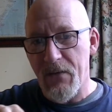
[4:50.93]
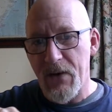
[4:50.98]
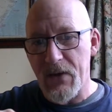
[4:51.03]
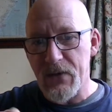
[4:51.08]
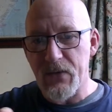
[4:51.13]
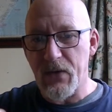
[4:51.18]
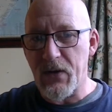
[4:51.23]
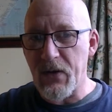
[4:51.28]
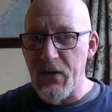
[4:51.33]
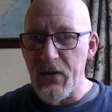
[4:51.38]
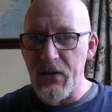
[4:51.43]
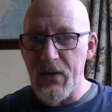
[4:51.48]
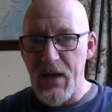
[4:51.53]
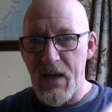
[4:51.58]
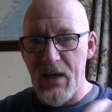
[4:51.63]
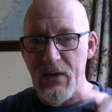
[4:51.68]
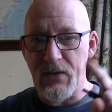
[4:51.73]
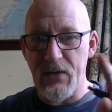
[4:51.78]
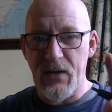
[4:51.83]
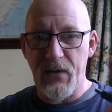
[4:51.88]
is, could
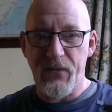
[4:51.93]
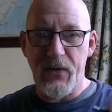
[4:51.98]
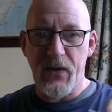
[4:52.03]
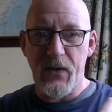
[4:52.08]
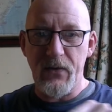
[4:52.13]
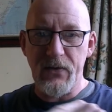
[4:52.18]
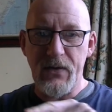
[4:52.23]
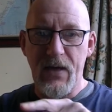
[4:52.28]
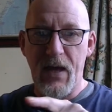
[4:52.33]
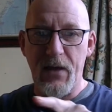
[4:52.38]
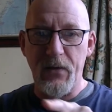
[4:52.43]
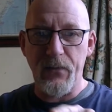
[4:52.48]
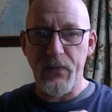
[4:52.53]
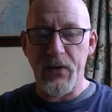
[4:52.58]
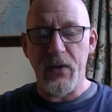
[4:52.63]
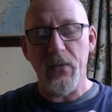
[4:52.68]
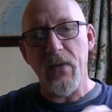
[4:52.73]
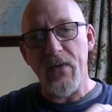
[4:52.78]
interviews help you?